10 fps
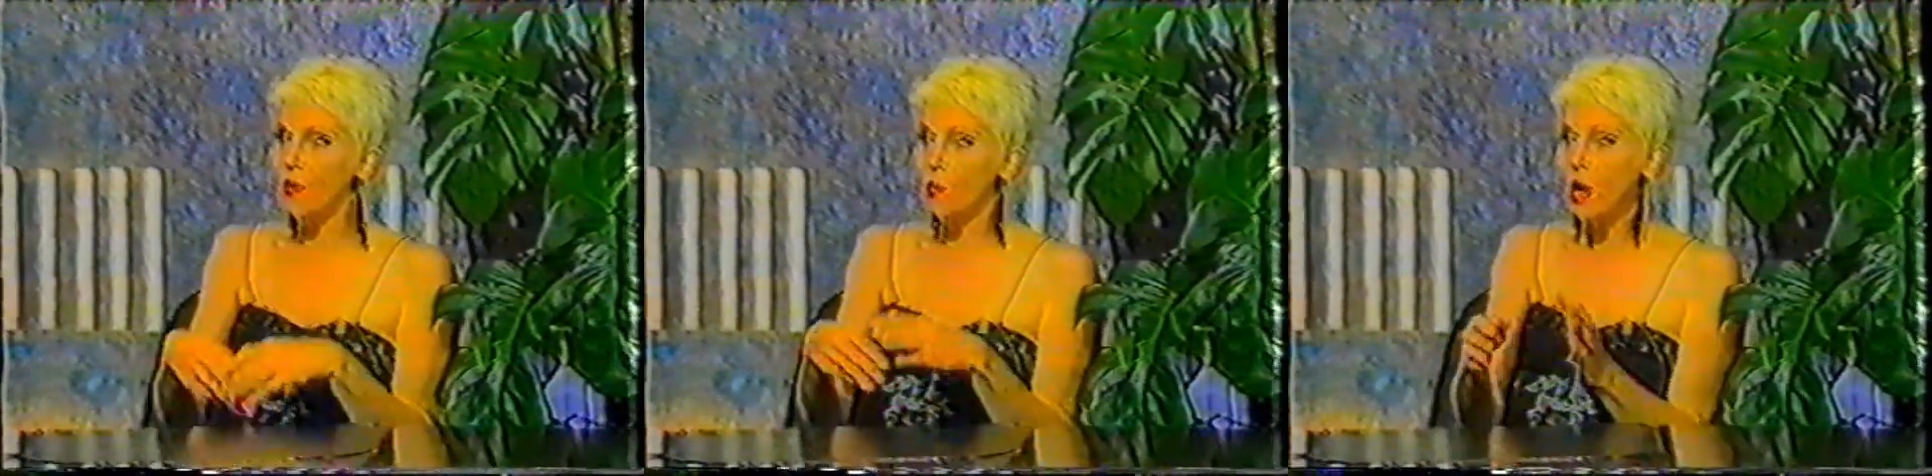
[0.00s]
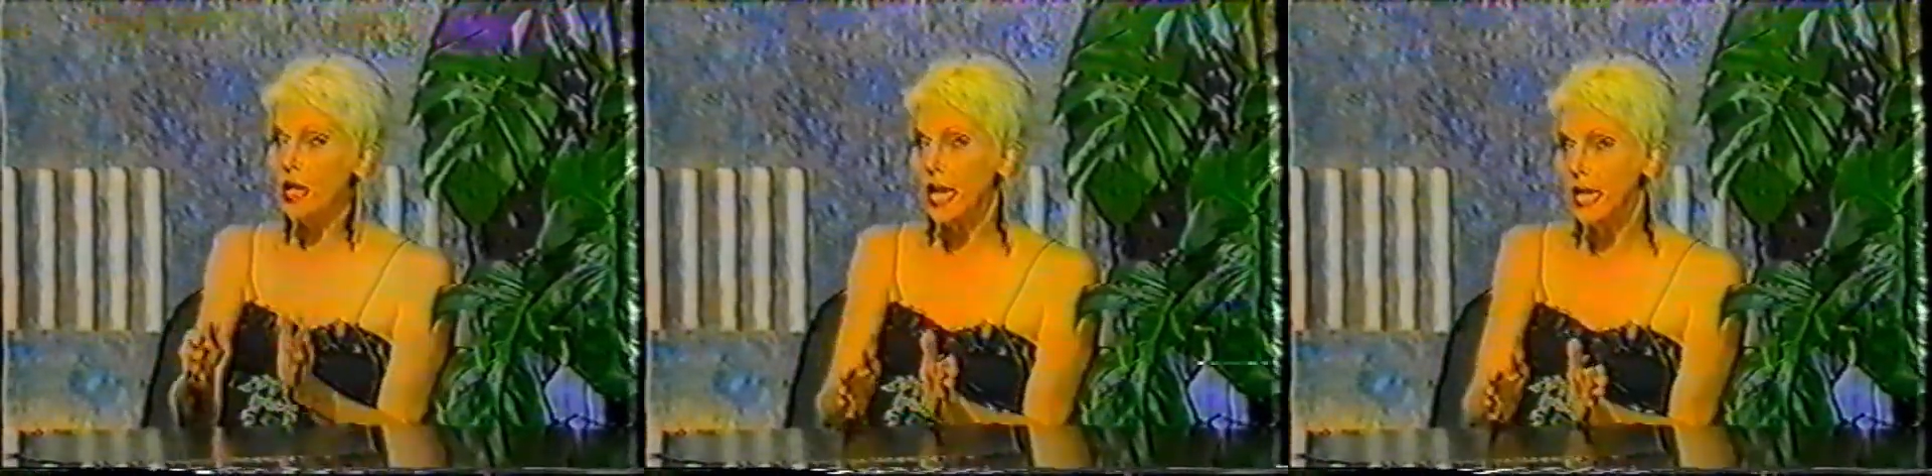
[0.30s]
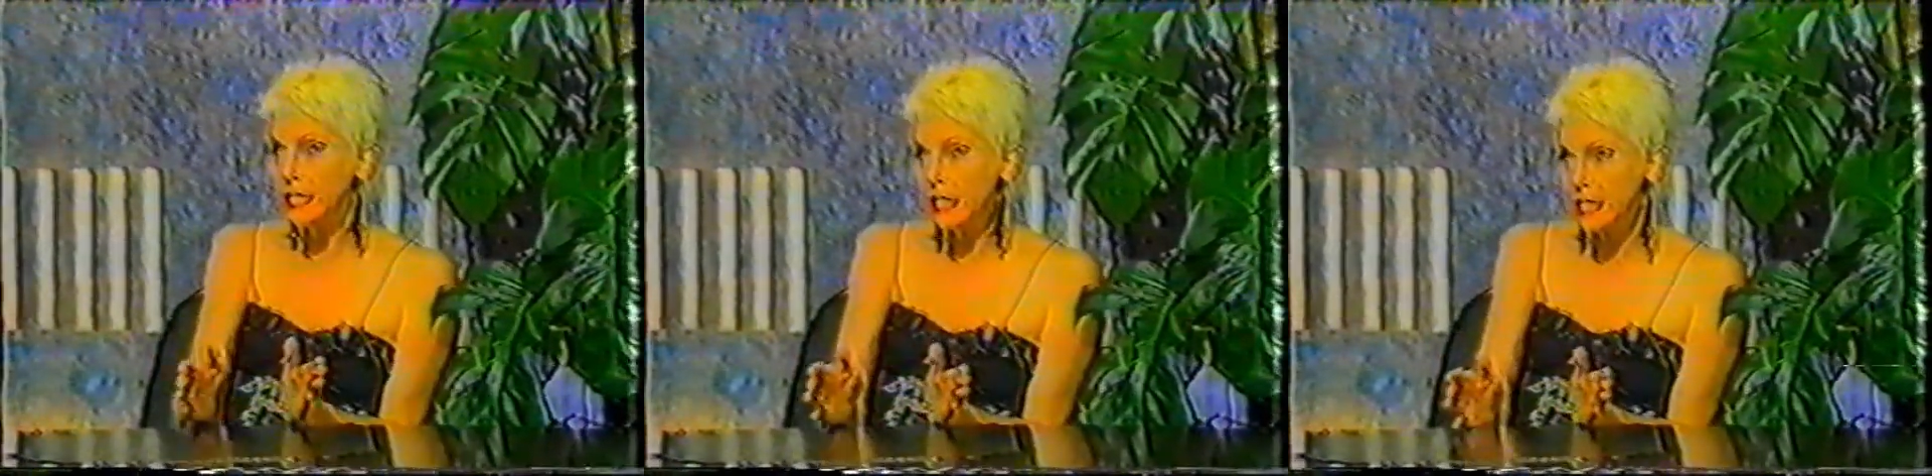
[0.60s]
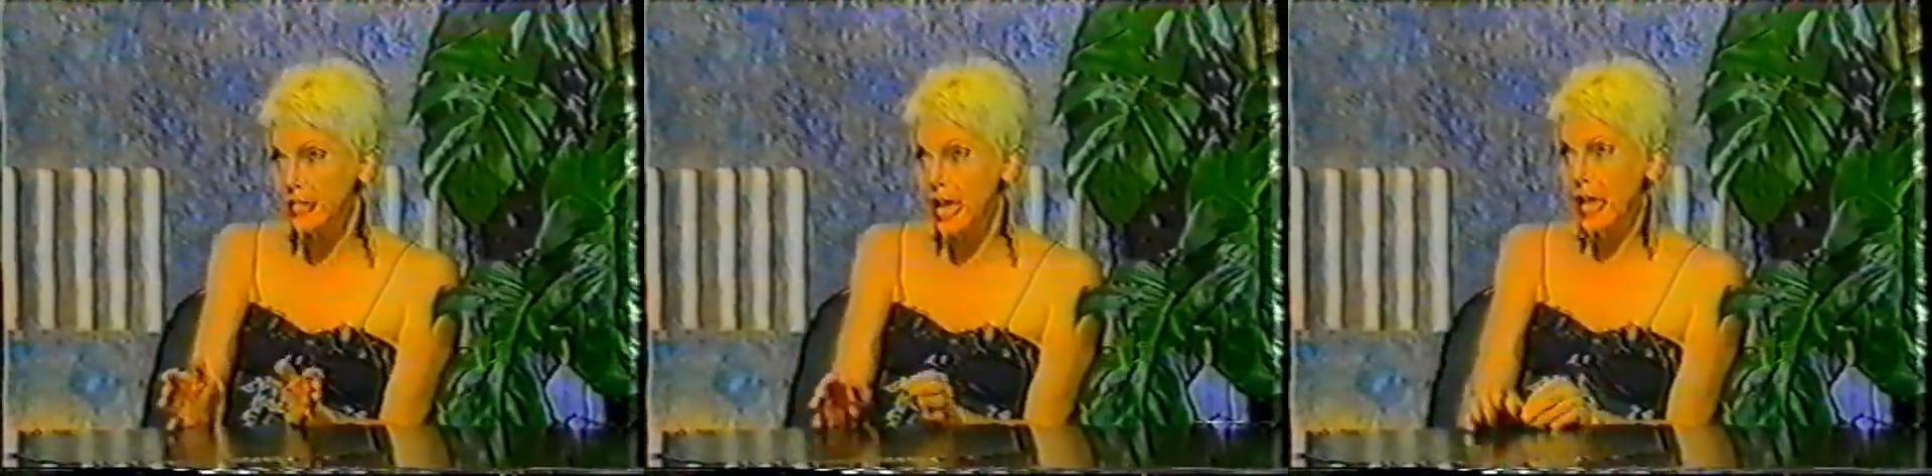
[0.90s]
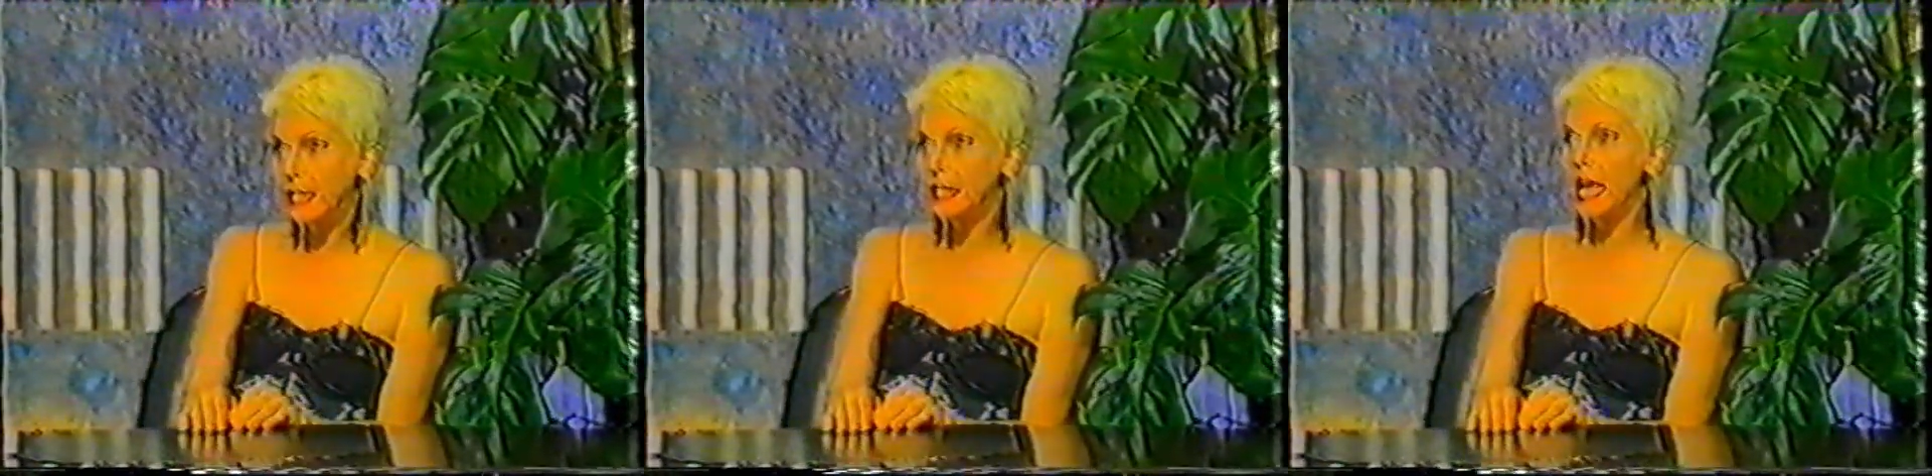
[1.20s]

from what I understand,